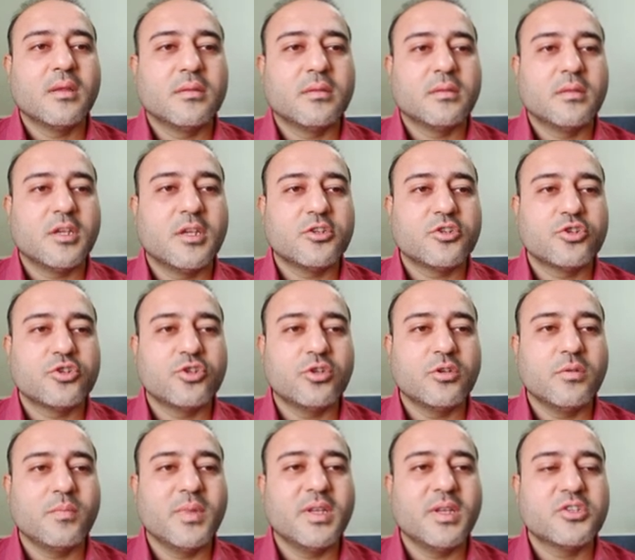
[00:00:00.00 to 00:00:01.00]
They
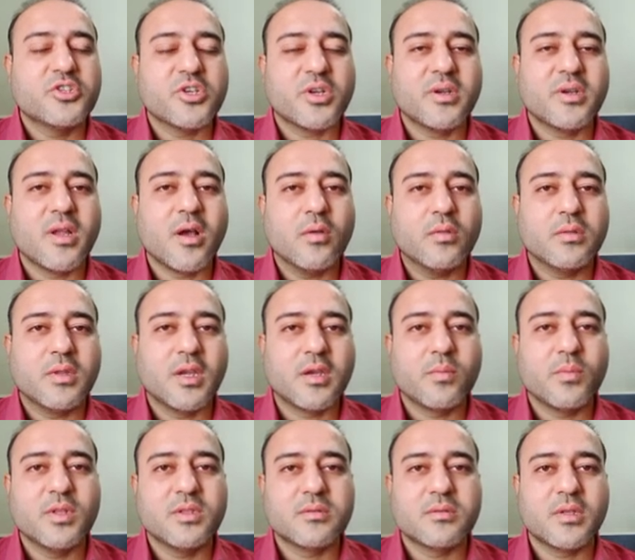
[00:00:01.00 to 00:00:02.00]
should be shut down,
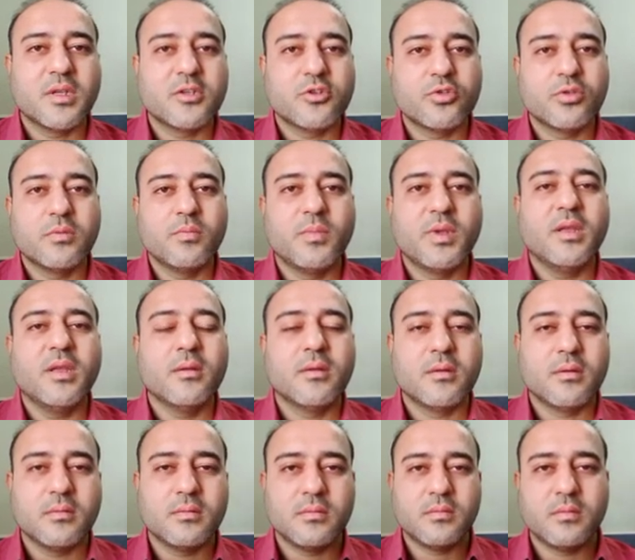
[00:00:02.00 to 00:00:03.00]
that means they should
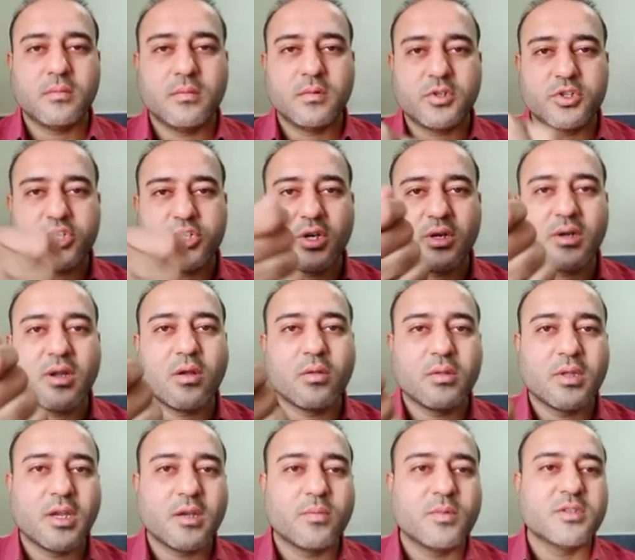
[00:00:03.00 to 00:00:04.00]
be shut
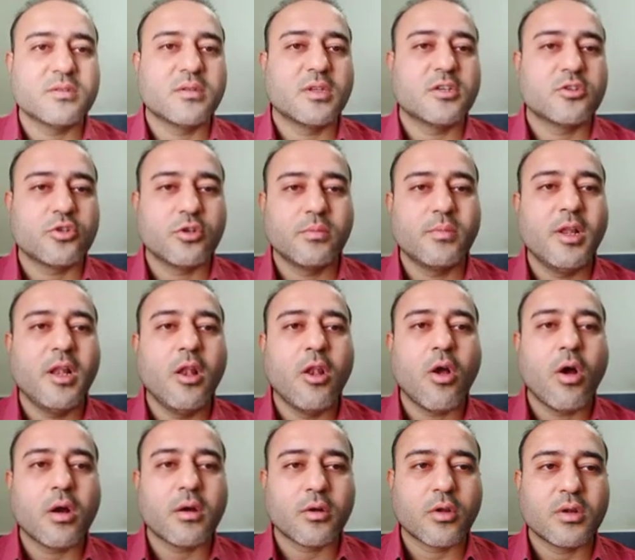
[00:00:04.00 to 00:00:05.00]
down, that means they should be
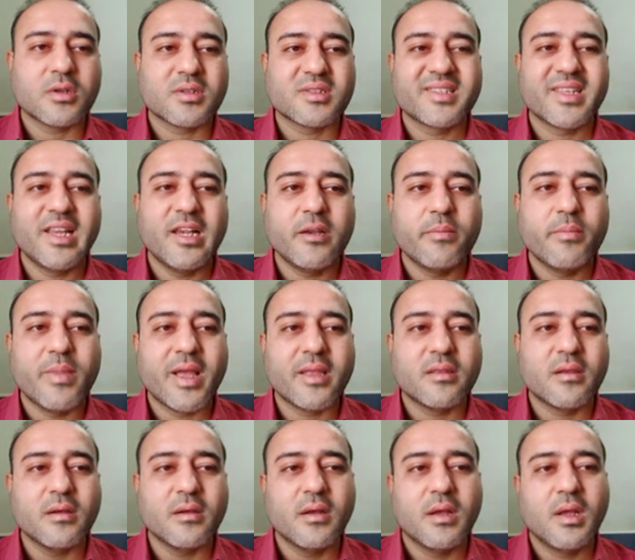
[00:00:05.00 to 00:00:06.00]
locked or sealed by
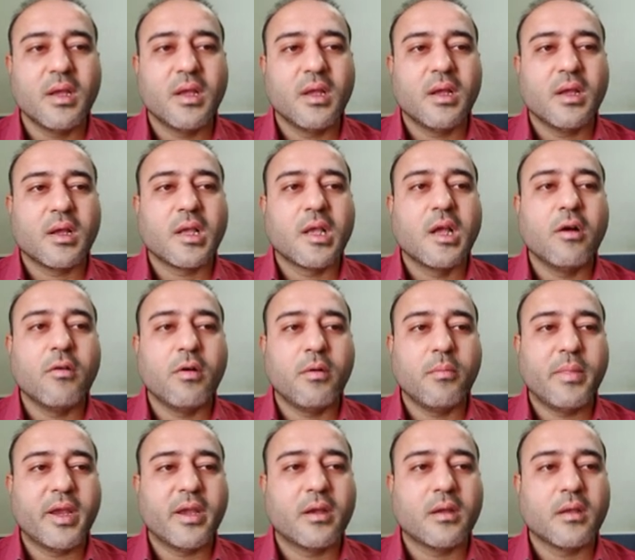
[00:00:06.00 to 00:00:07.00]
the
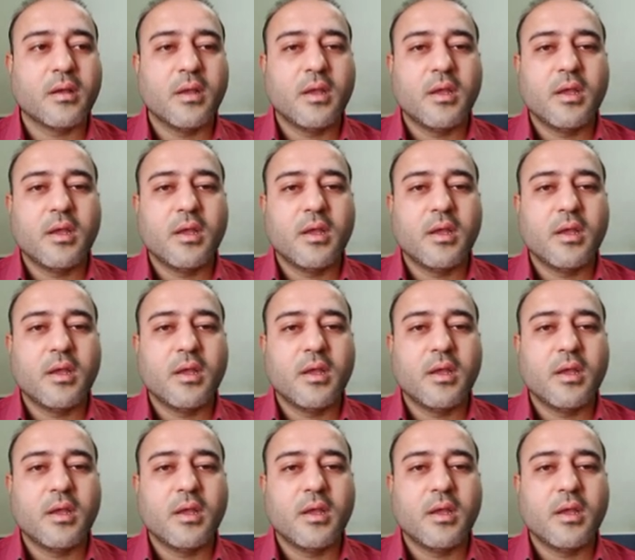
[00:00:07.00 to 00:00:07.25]
government.